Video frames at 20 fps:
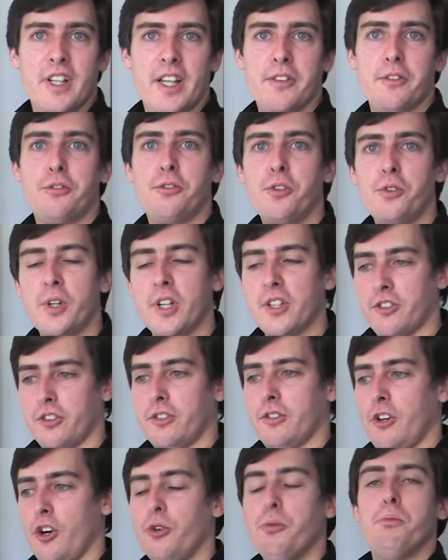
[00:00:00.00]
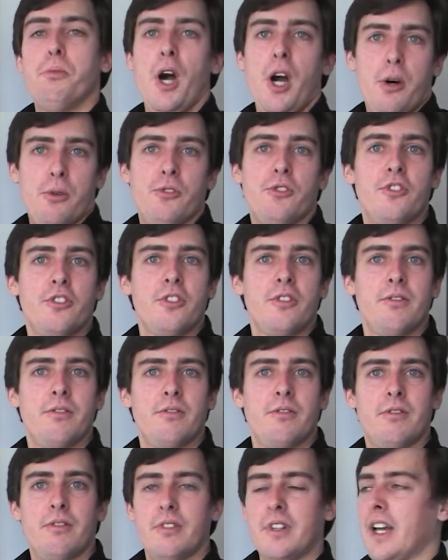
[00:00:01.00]
and foo is unbound,
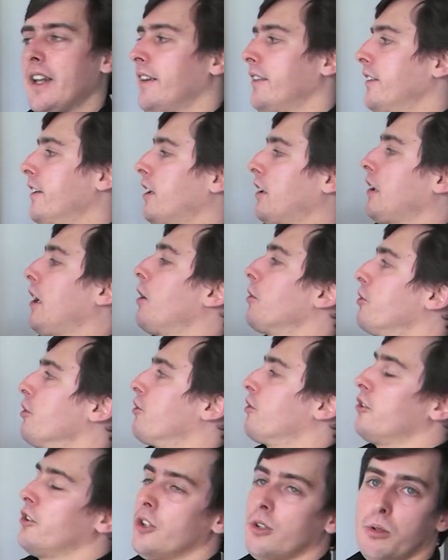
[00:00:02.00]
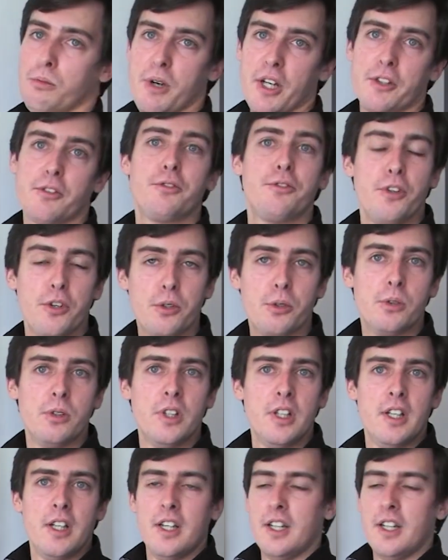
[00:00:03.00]
and the cloud doesn't know about foo,